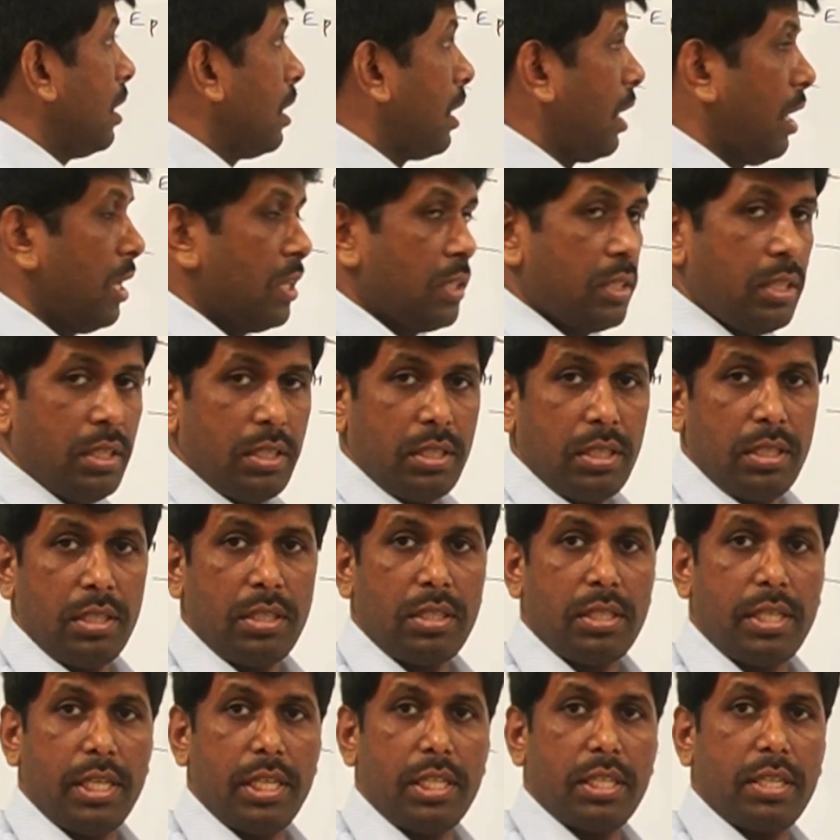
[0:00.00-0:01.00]
Transition
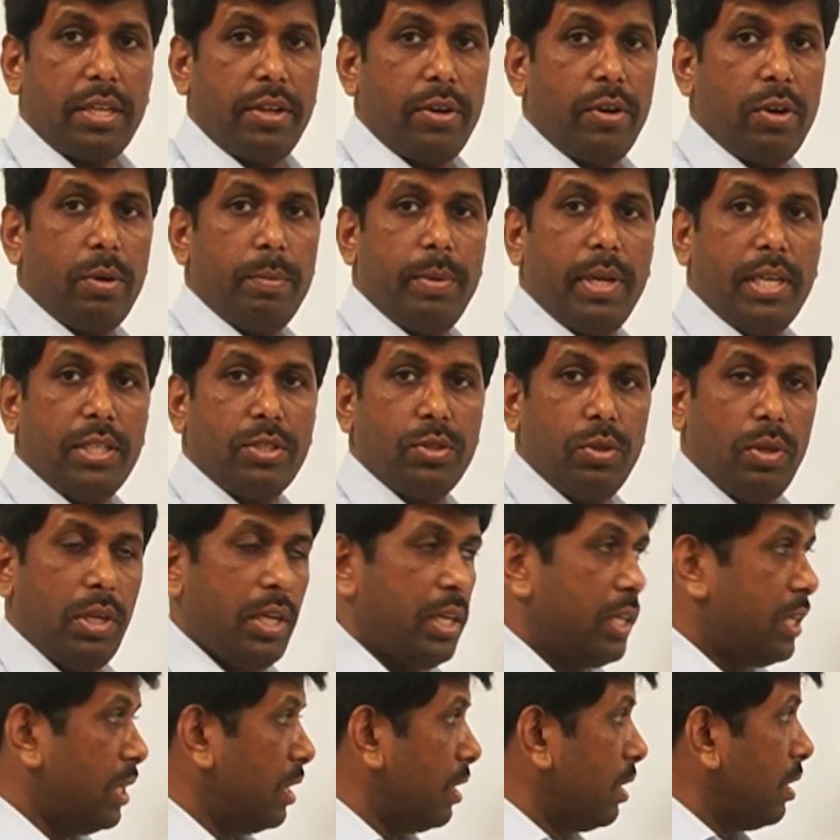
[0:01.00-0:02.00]
states cannot be
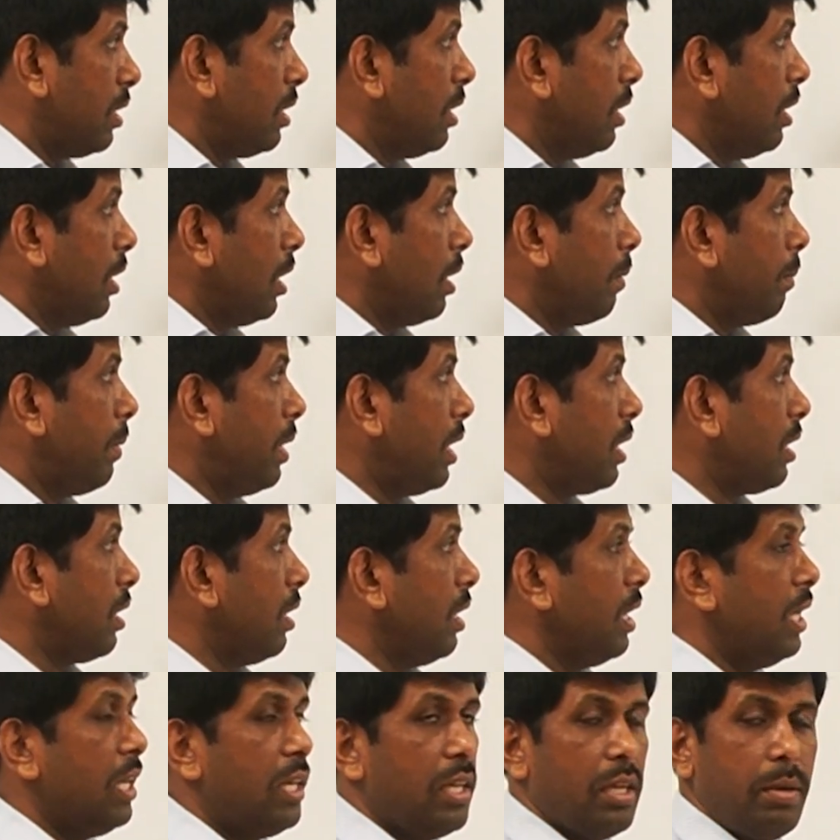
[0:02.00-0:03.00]
isolated, but
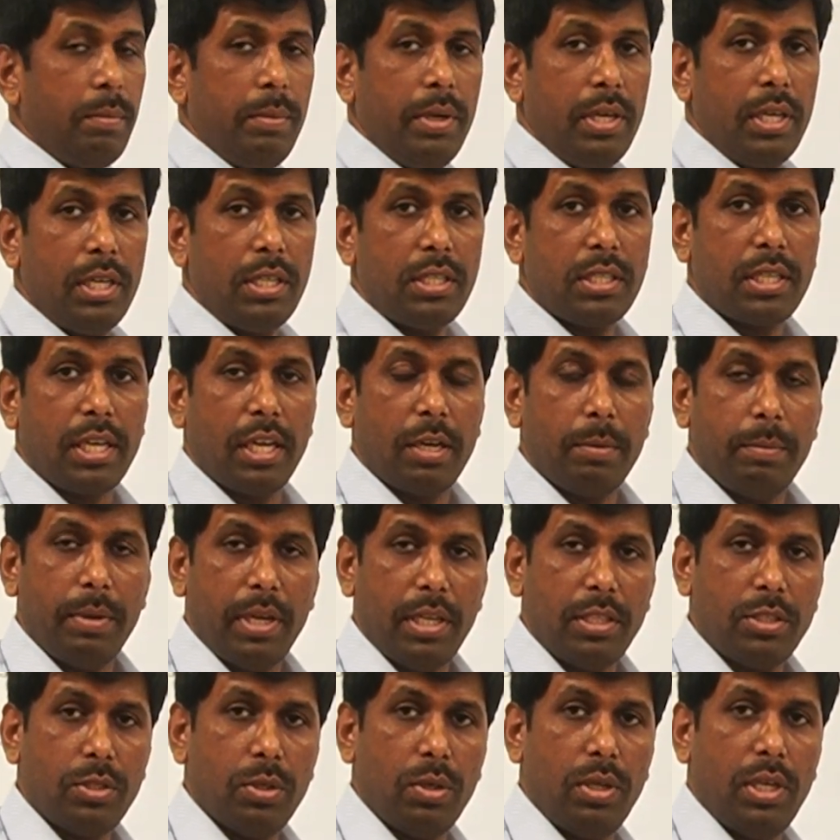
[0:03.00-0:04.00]
intermediates can be
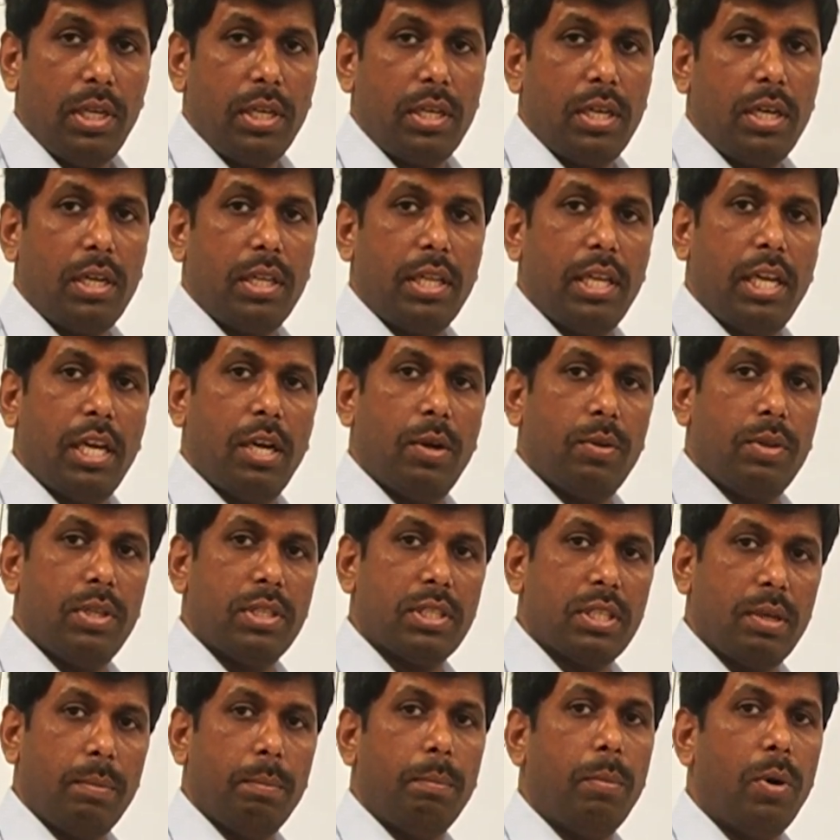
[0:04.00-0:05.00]
isolated. They have
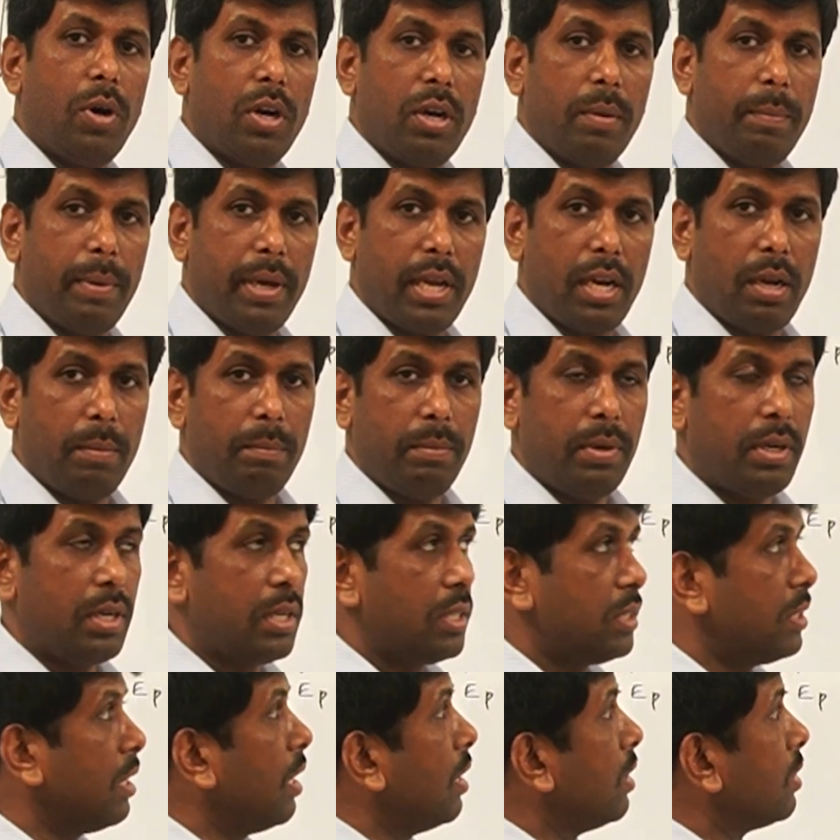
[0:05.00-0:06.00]
some bond
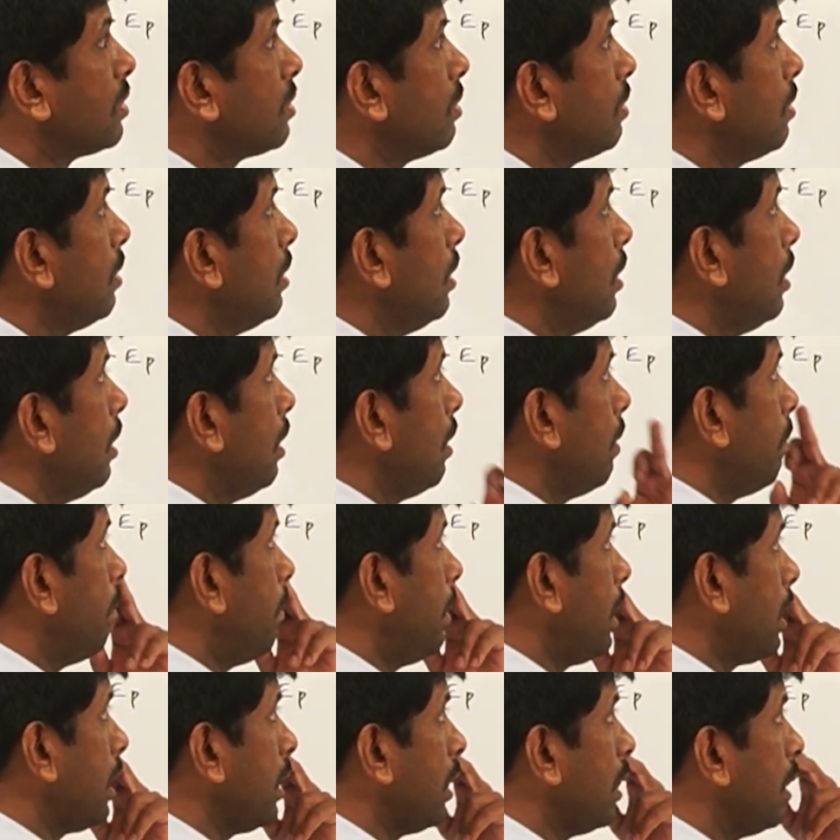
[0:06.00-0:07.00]
parameters also,
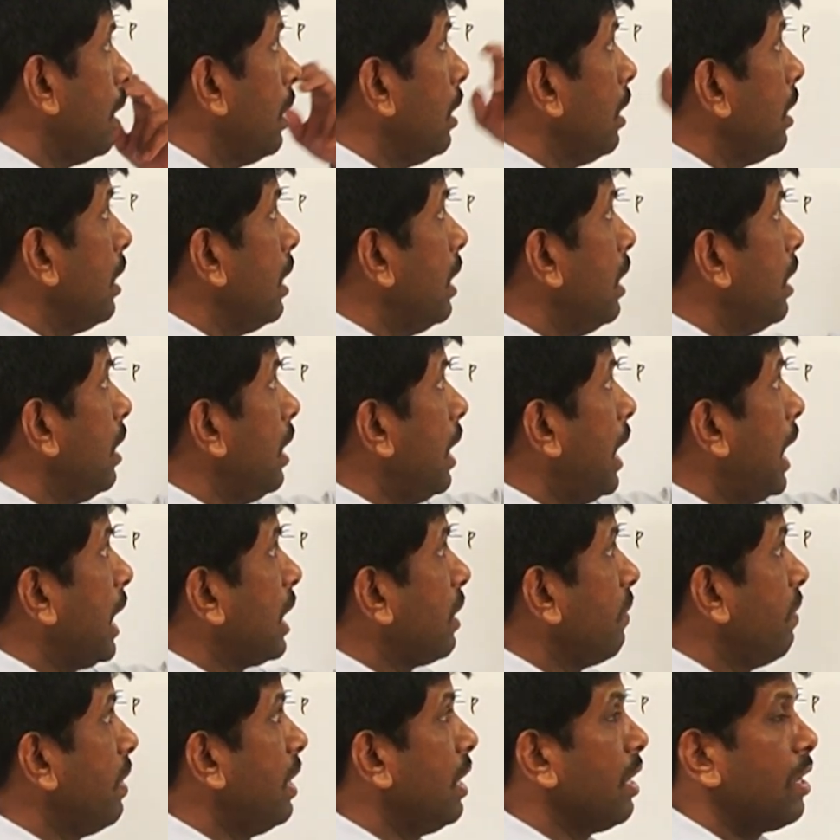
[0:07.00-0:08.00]
but
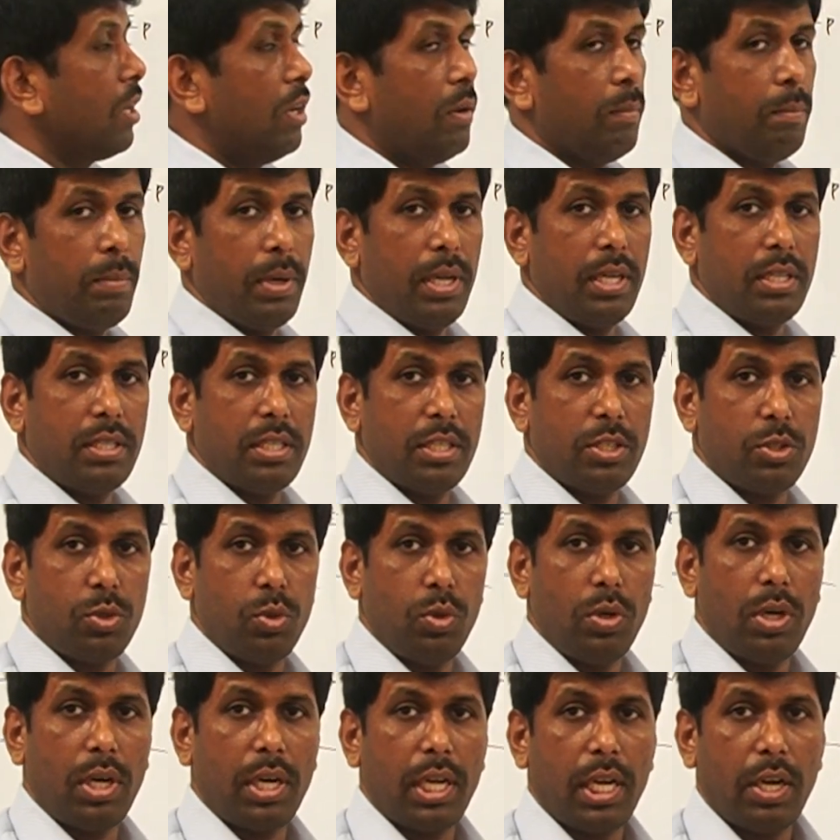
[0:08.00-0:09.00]
activated complexes
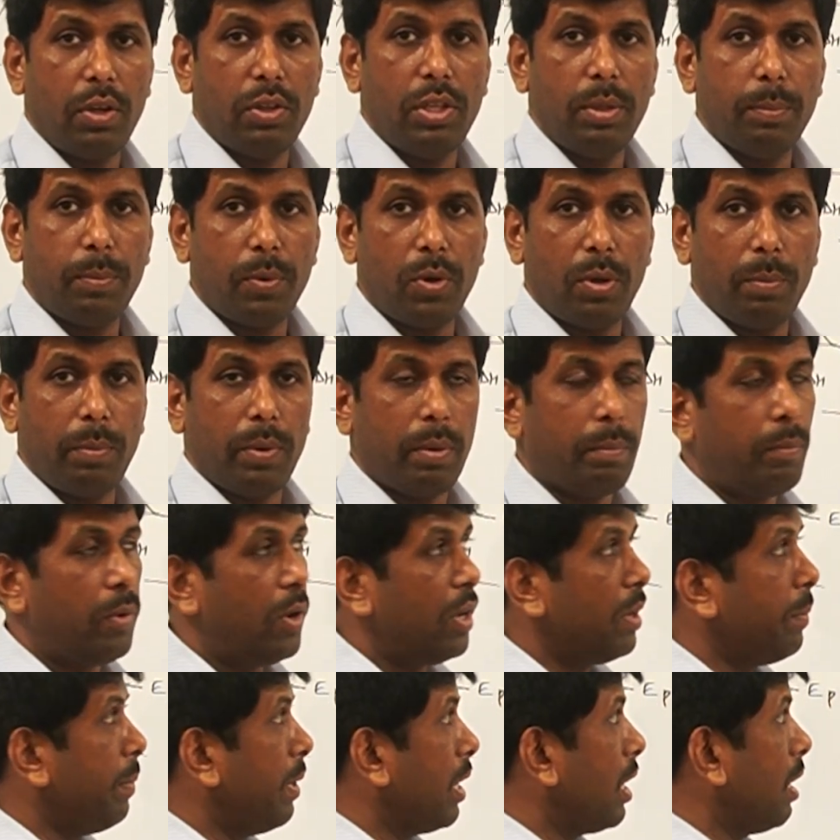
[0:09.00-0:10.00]
do not have the proper
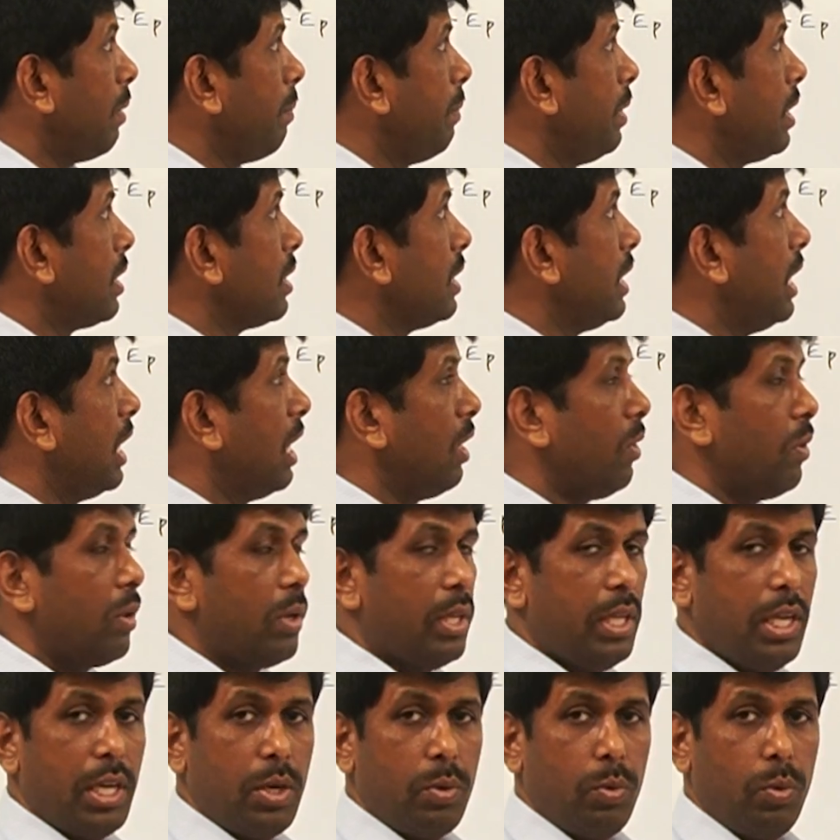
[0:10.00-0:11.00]
bond parameter.
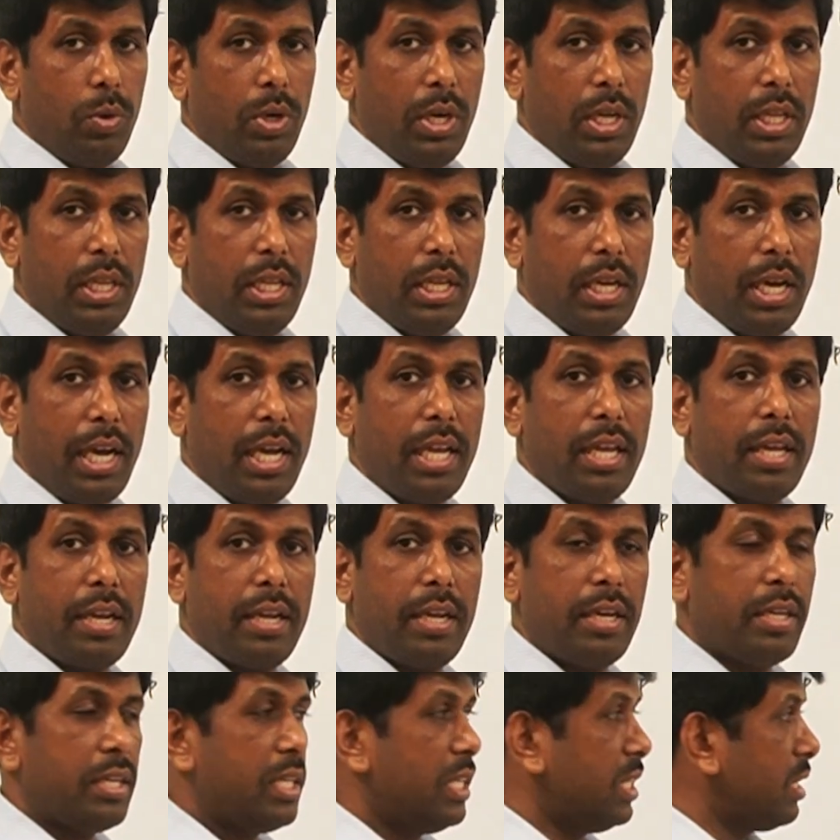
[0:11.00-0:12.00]
They are only the higher
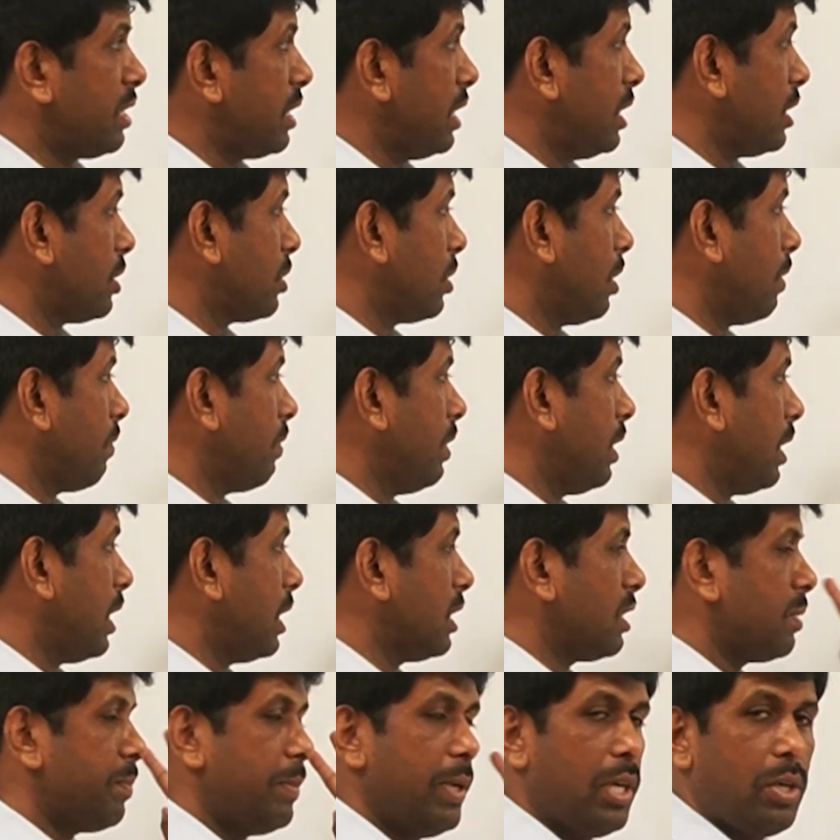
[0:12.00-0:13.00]
energy states of their
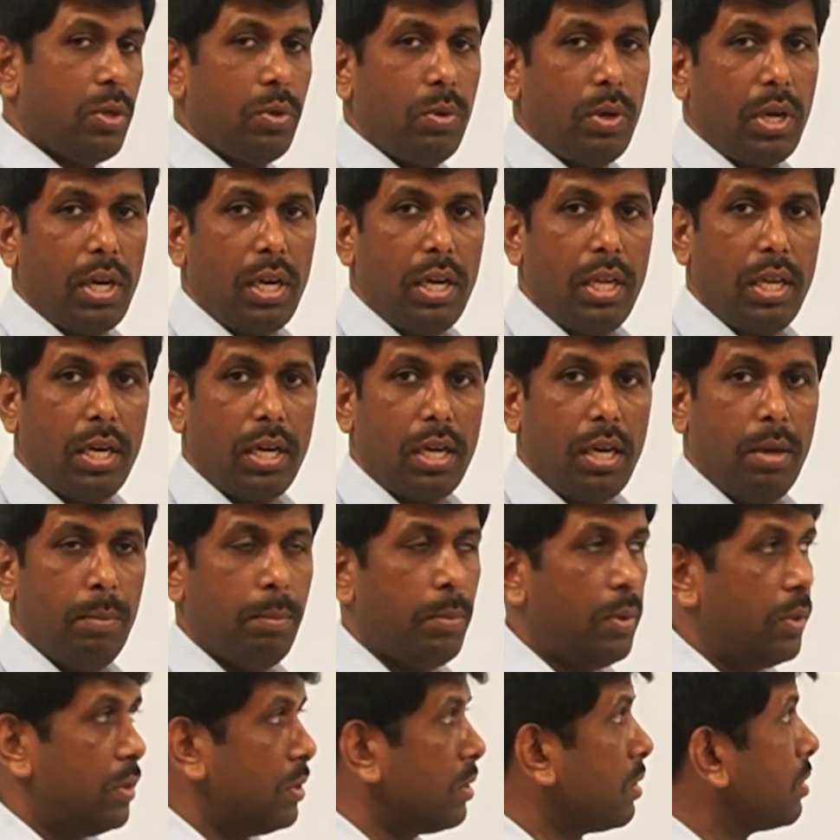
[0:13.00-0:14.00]
respective earlier
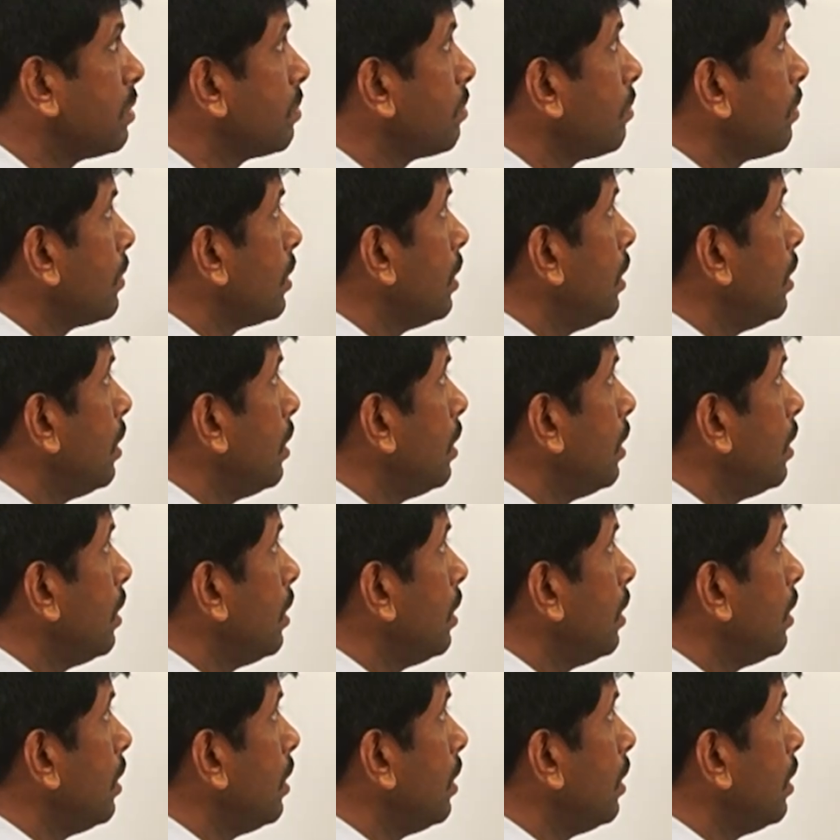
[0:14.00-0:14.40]
compounds.